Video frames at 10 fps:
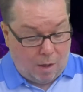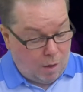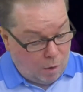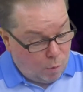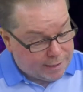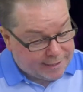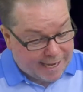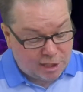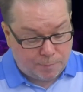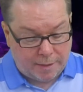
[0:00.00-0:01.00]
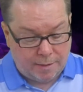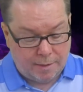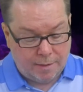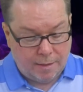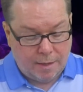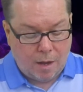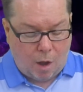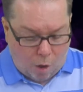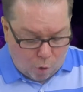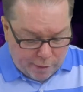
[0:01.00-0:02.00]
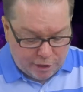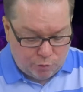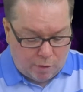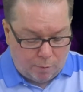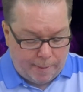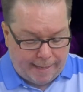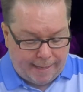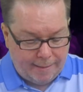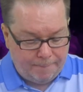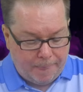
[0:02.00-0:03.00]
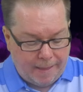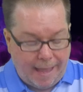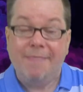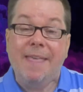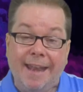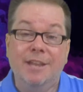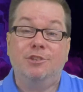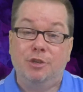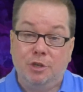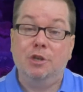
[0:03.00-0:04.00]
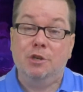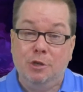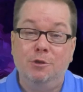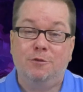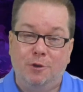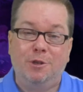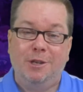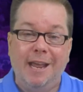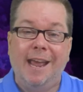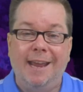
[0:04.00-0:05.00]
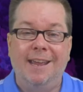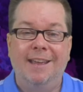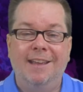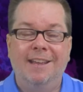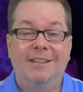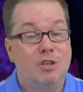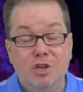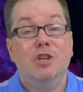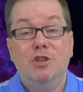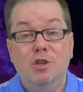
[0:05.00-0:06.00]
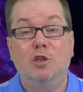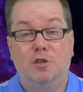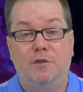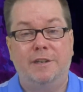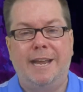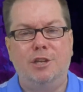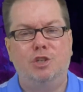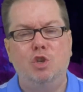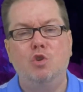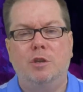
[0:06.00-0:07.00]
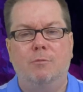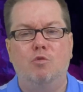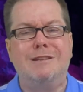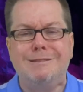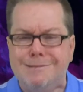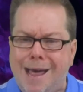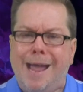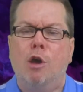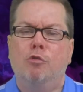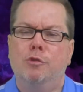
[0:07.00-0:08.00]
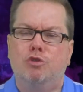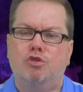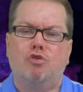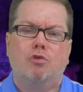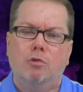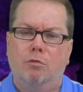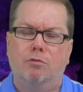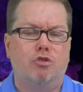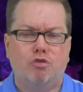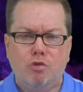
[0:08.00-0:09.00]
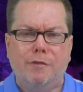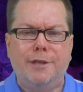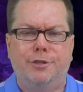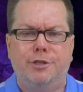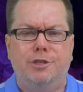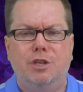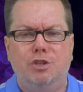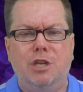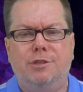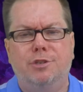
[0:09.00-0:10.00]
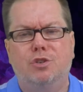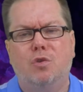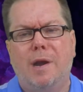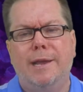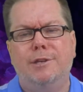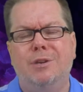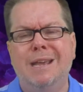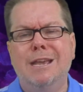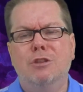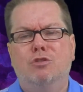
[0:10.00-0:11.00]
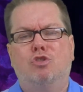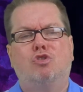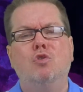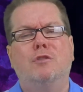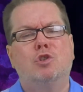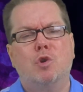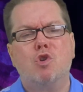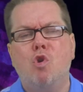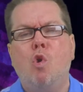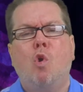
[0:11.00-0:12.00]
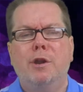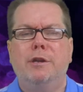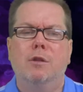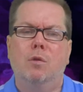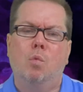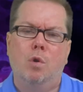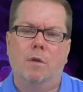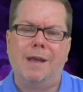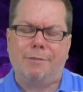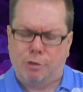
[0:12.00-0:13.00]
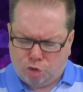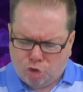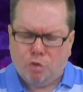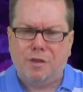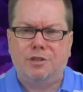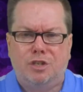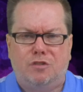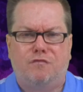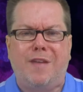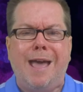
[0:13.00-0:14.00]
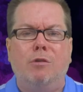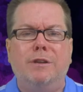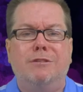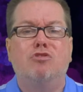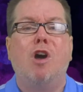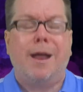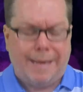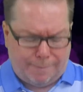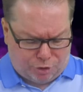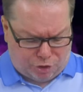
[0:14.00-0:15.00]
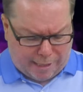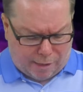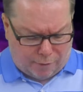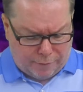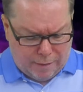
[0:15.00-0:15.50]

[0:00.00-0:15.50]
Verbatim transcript: Always has been, always will be. And that is the good news for today. The good news today is you can rely on the truth, the truth as it is in Jesus Christ. The truth is recorded in the Word of God. The truth is found in God Himself.